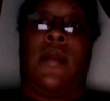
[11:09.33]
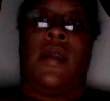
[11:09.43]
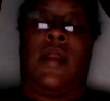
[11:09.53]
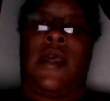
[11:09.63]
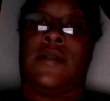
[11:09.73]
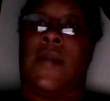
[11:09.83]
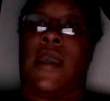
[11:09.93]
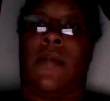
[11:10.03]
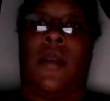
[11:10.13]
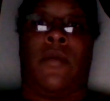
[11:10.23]
and that's
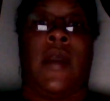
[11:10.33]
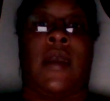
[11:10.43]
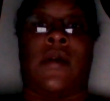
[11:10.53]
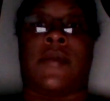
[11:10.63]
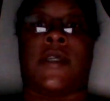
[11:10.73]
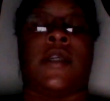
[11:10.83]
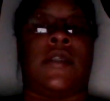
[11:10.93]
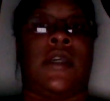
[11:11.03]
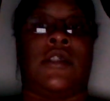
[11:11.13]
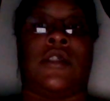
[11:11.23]
making me rack up
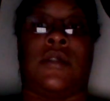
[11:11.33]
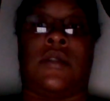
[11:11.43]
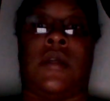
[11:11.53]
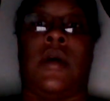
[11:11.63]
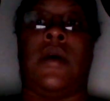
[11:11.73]
citations.